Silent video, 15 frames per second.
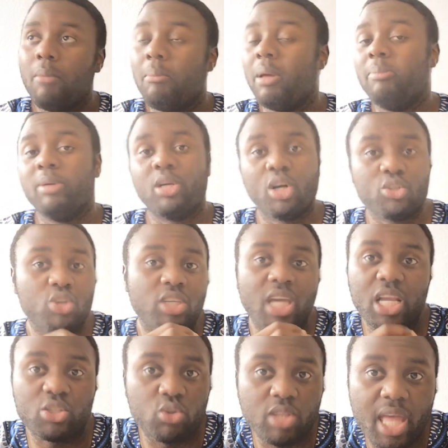But because
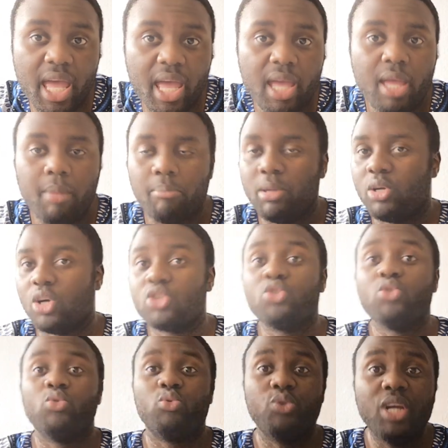you're here today,
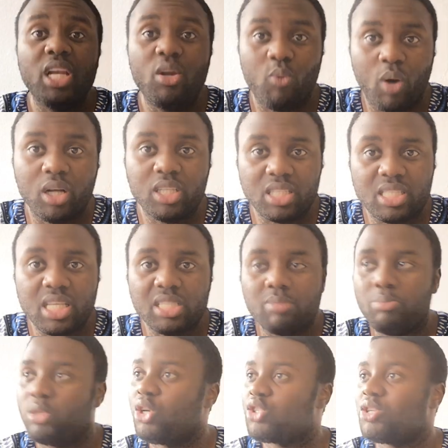because you really want these things,
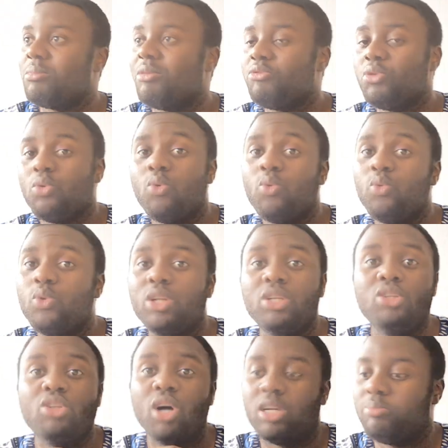because some of you will
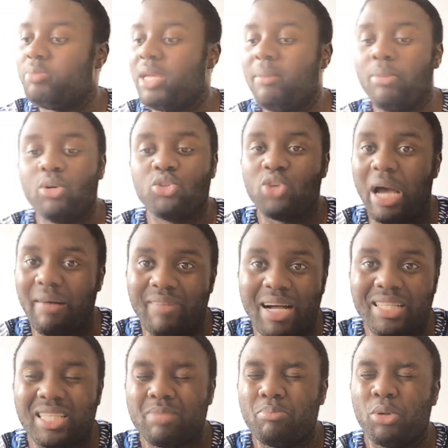not be able to have
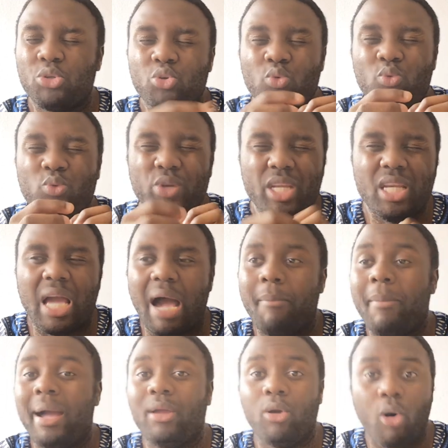access, but you really,
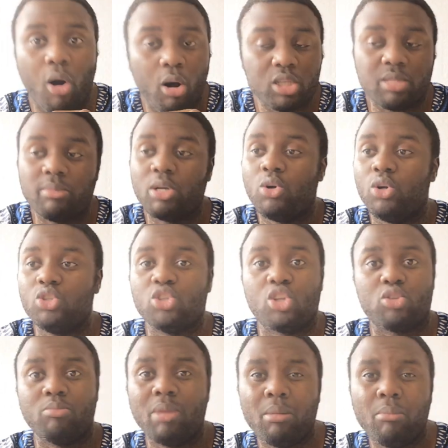and my ultimate goal is
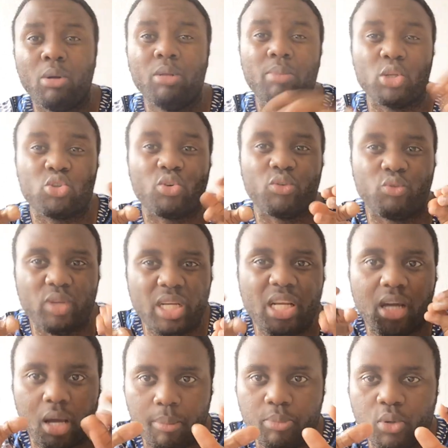not to make money, but to really
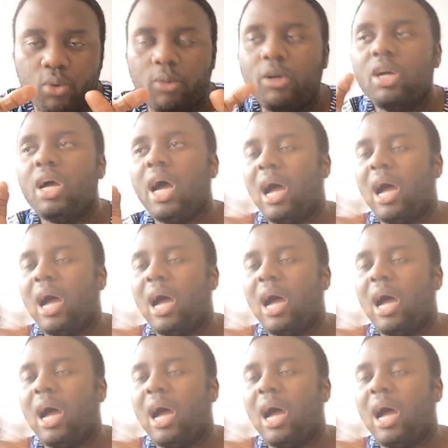help you,